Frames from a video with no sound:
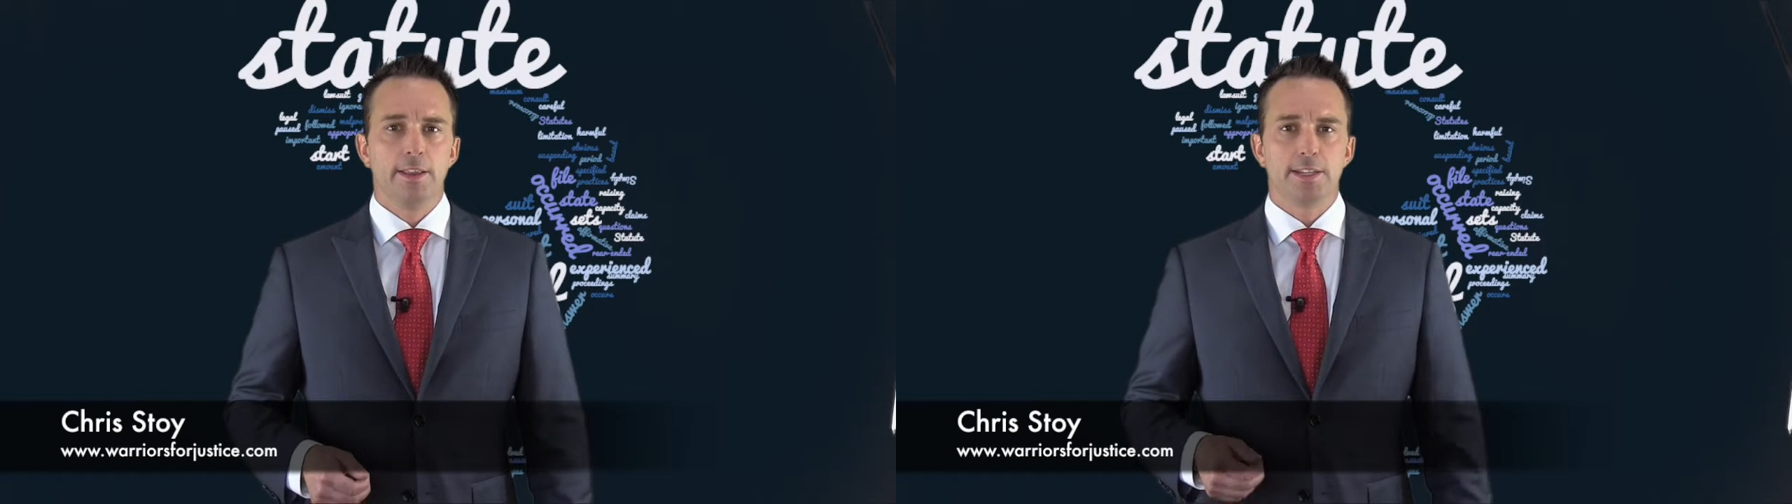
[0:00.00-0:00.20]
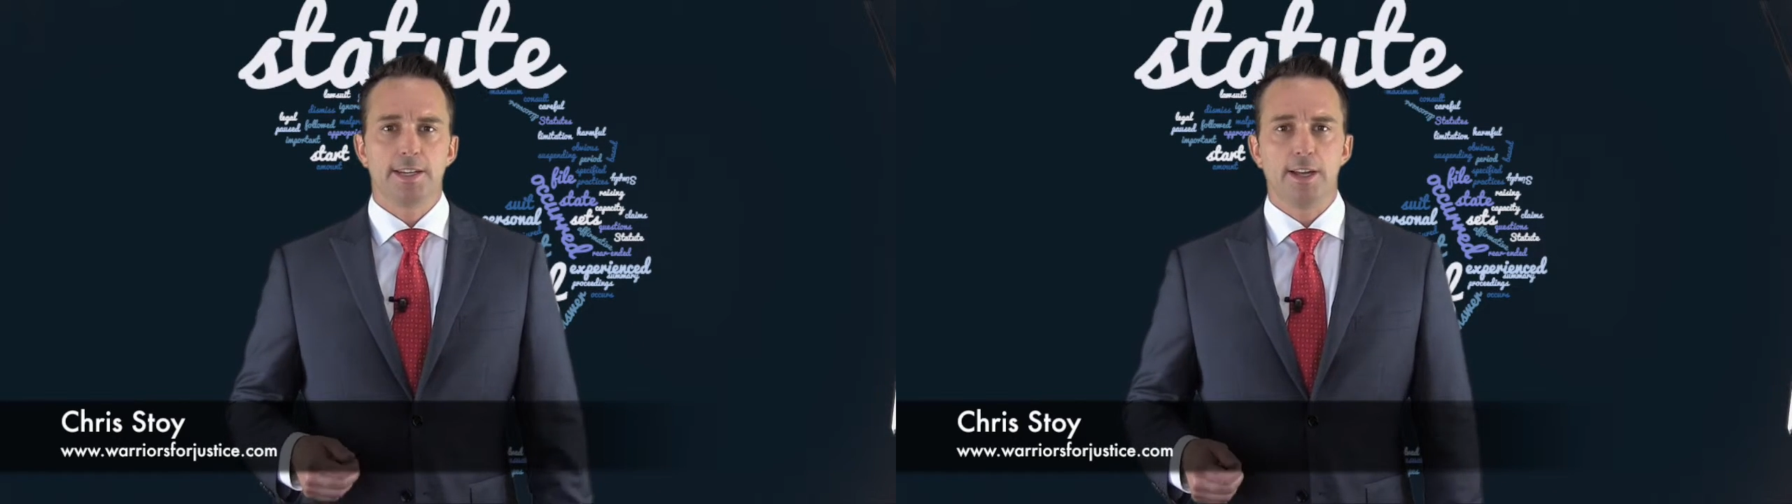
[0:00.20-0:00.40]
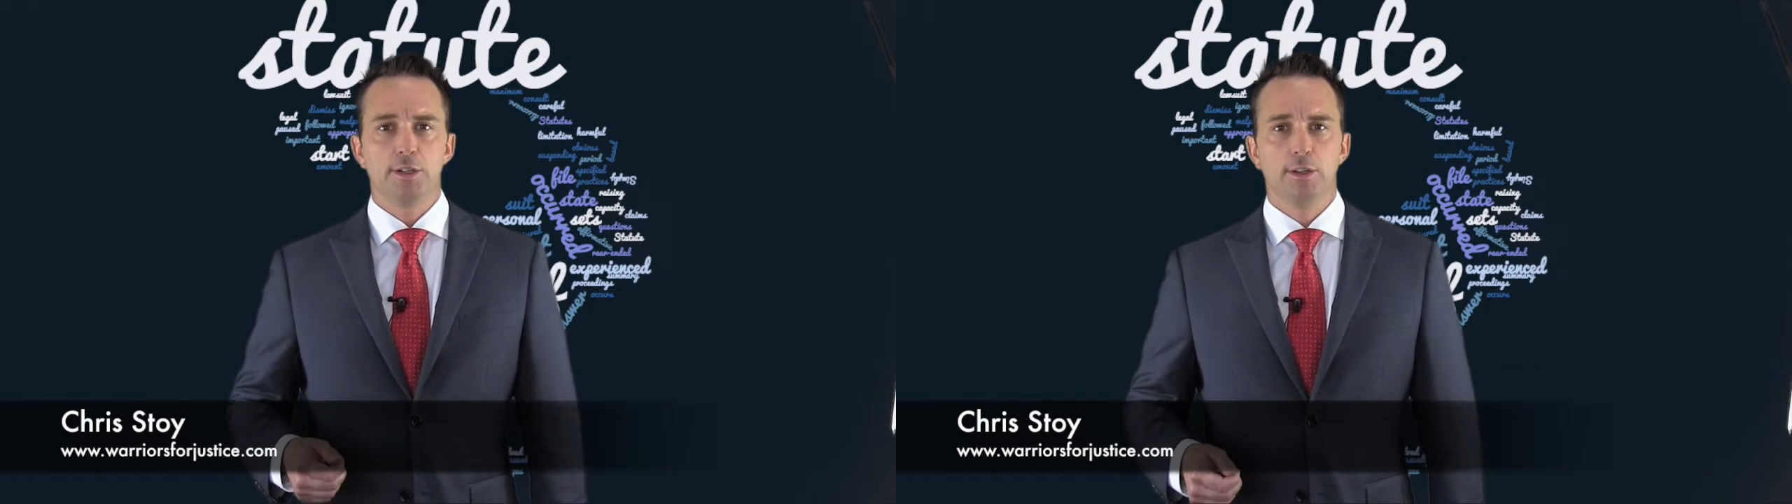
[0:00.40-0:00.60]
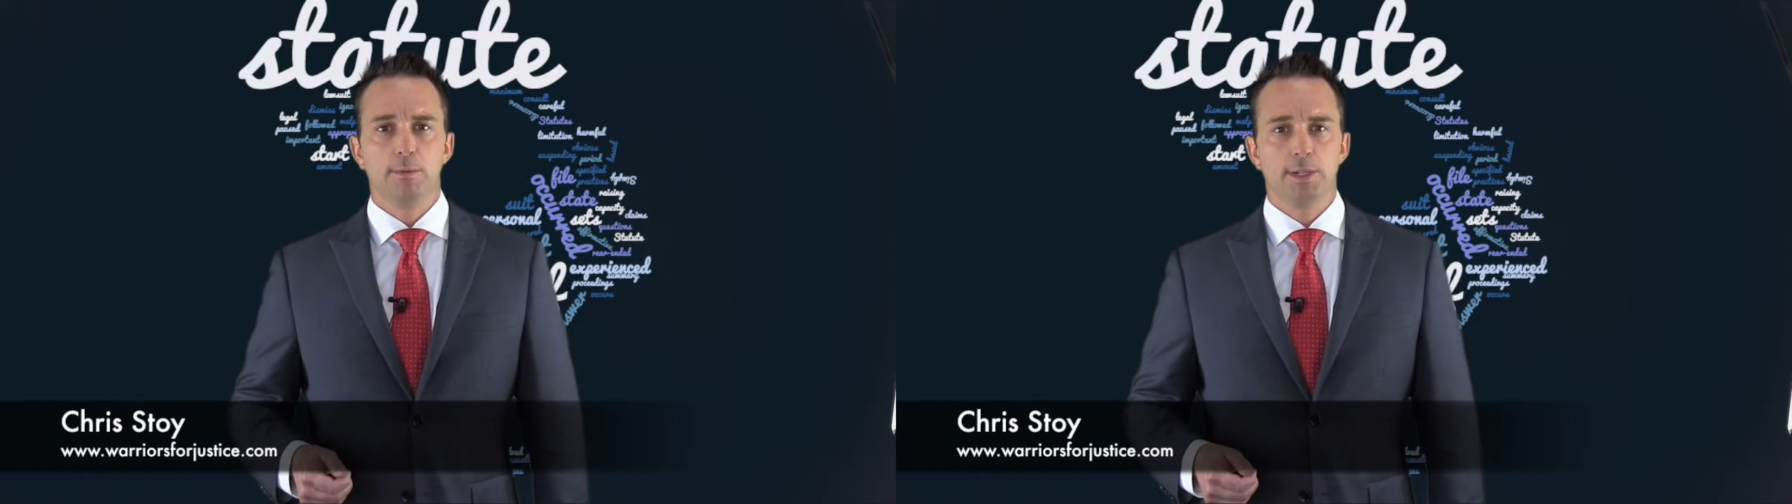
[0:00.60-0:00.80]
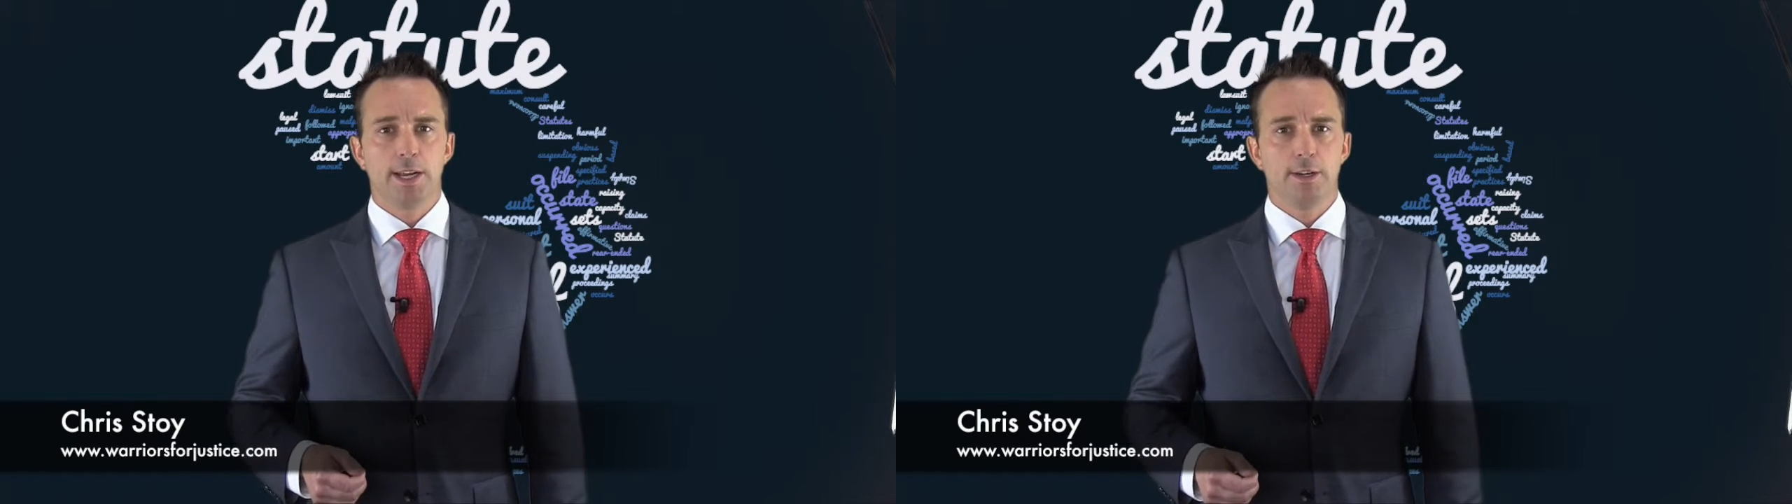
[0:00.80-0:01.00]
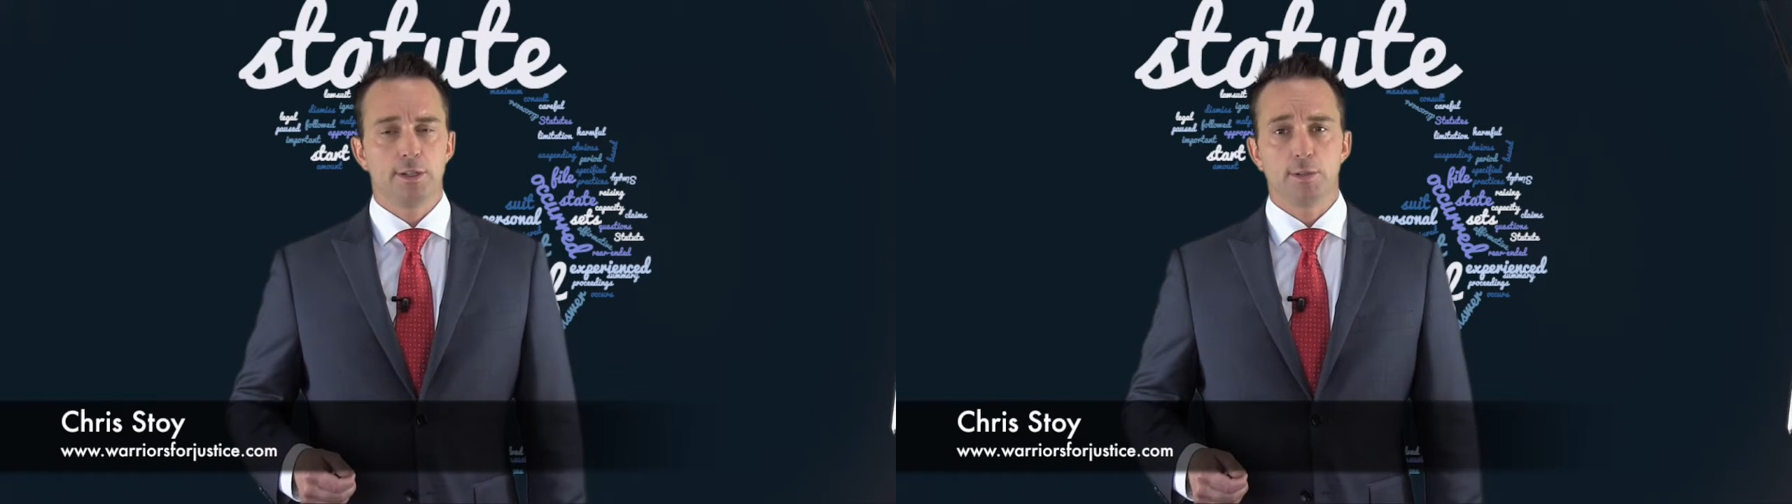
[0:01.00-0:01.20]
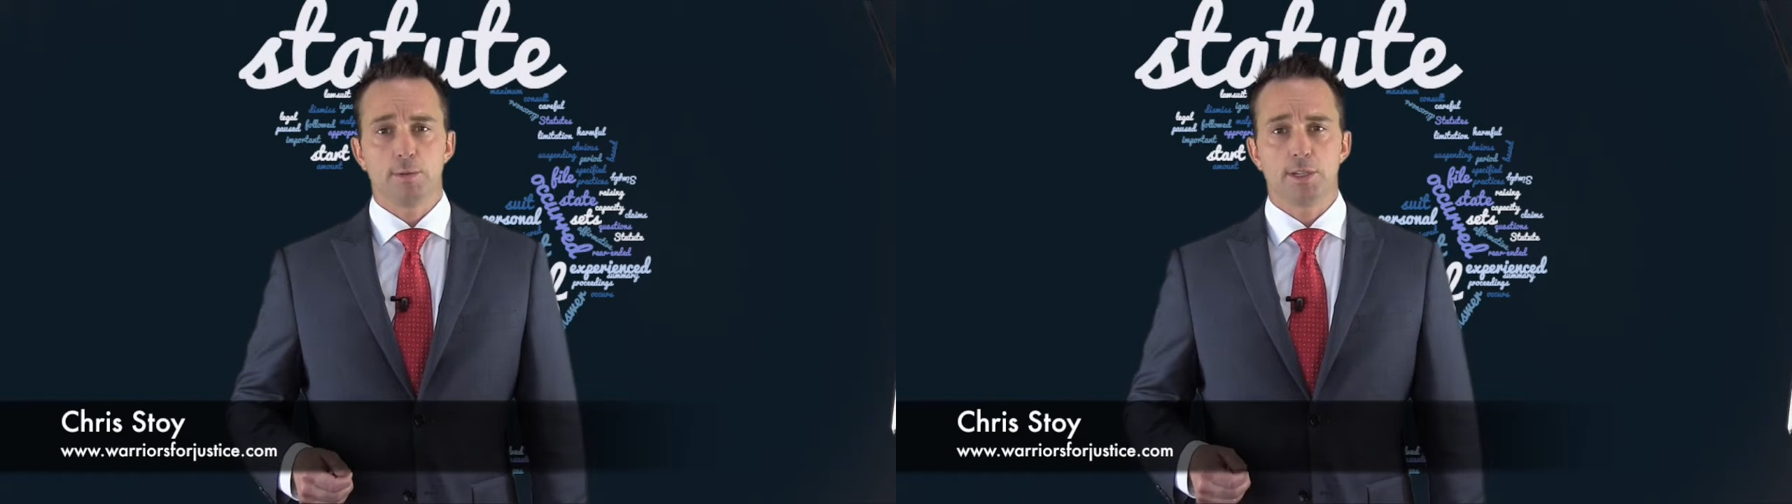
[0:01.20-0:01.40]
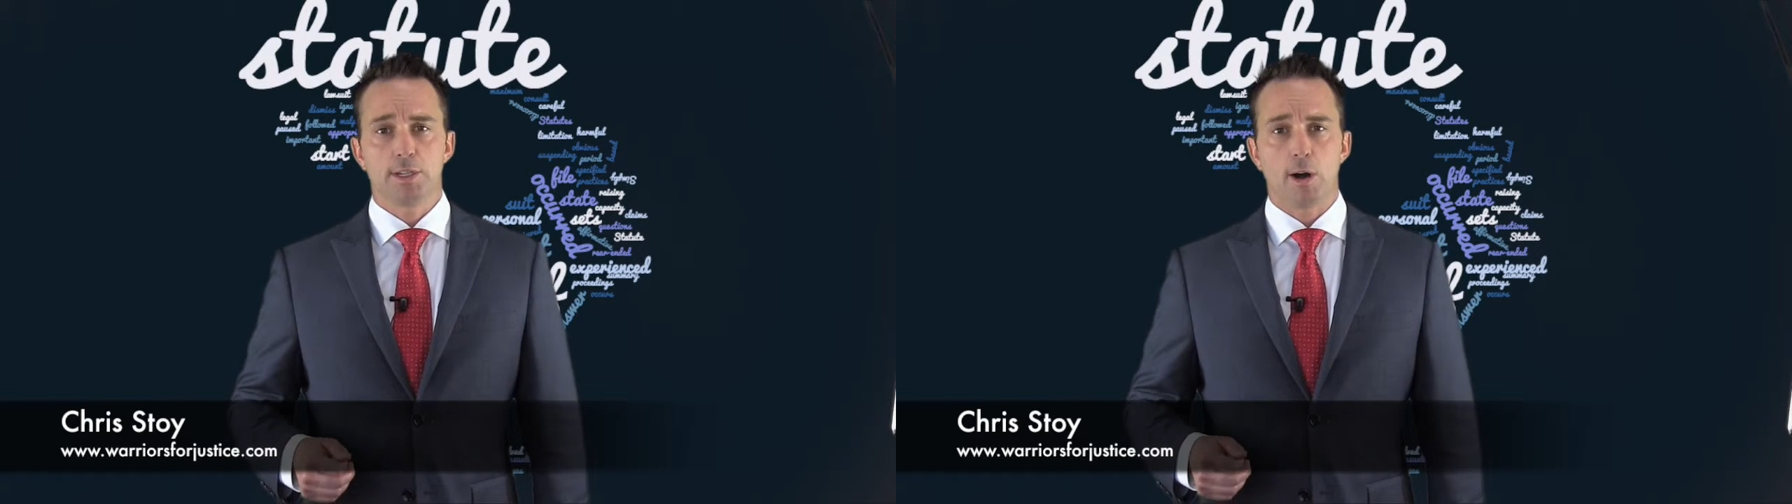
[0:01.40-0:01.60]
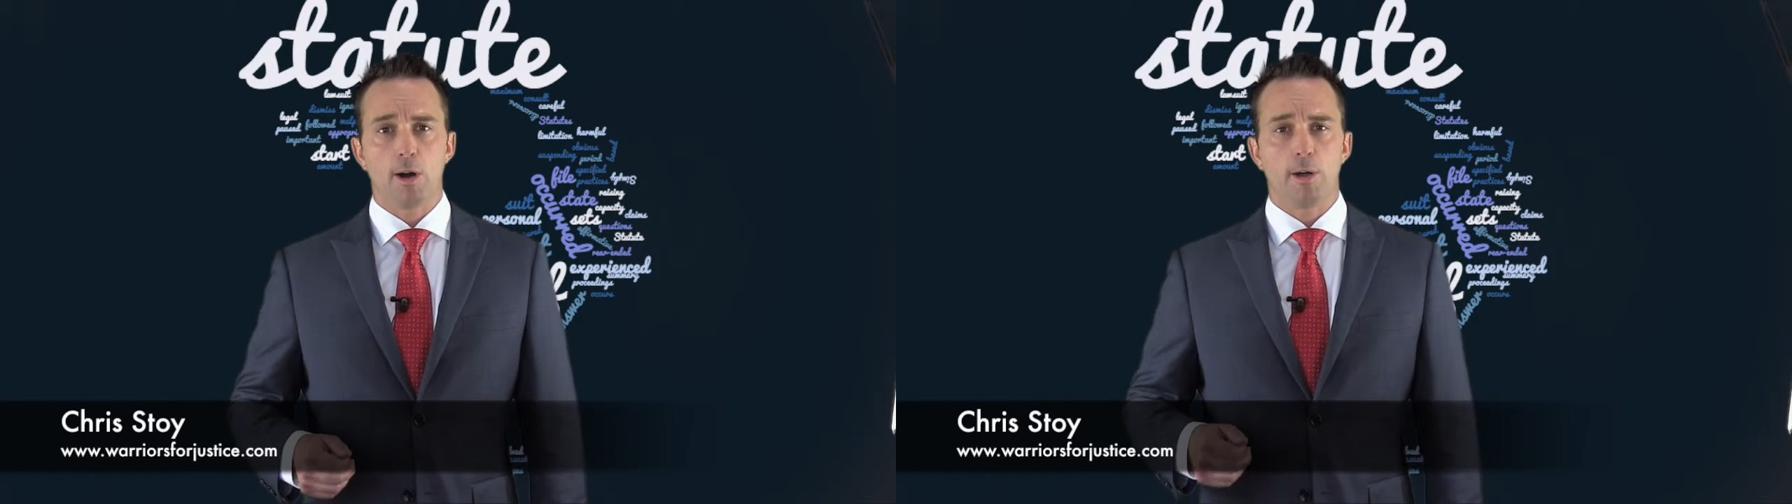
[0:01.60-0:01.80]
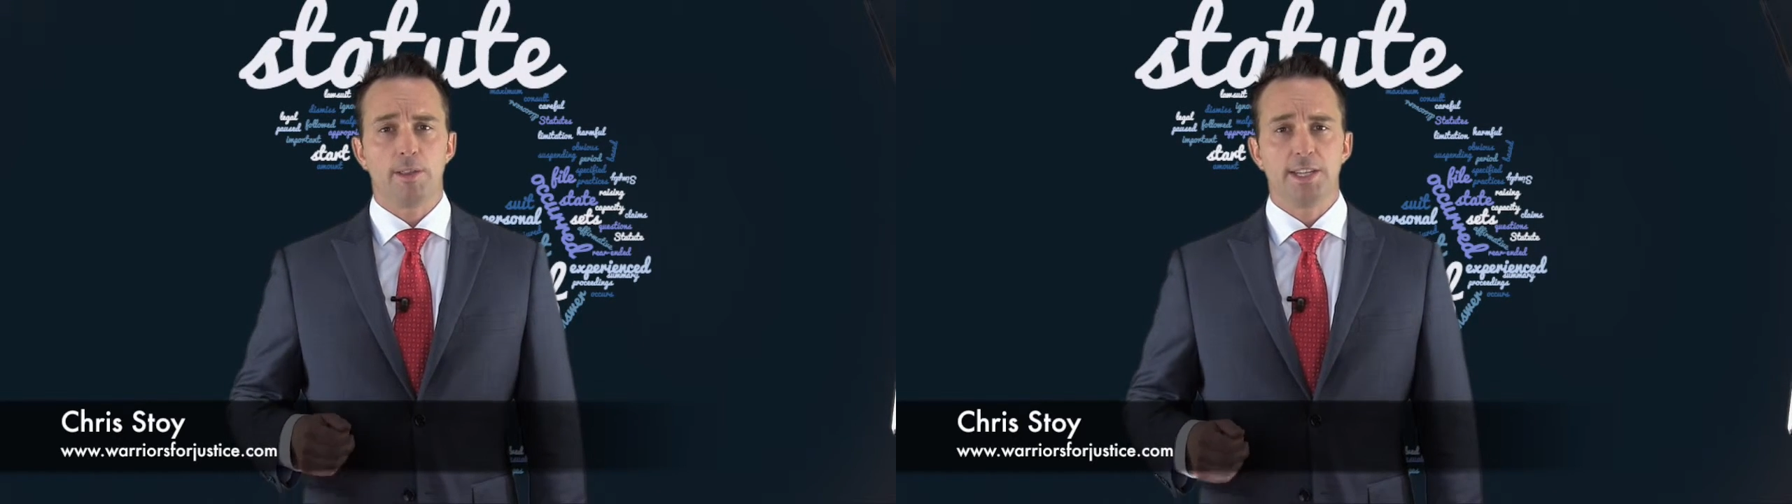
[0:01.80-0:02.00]
the statute of limitations would
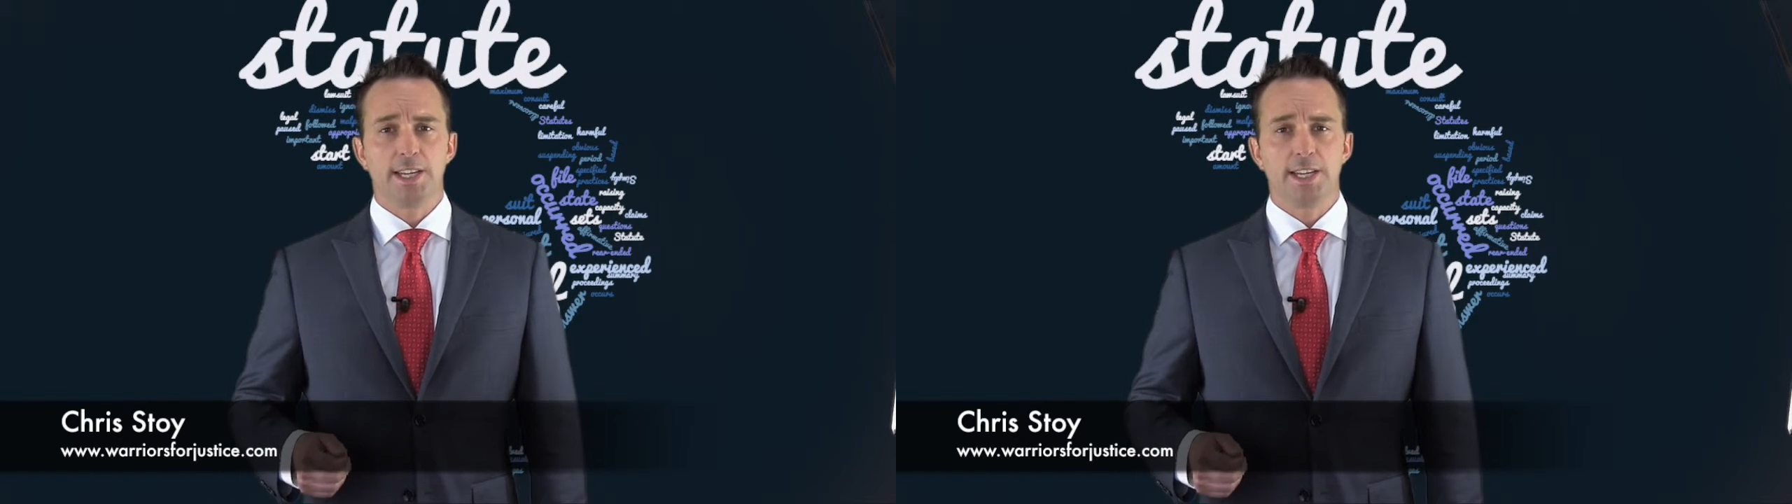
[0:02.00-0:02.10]
start on the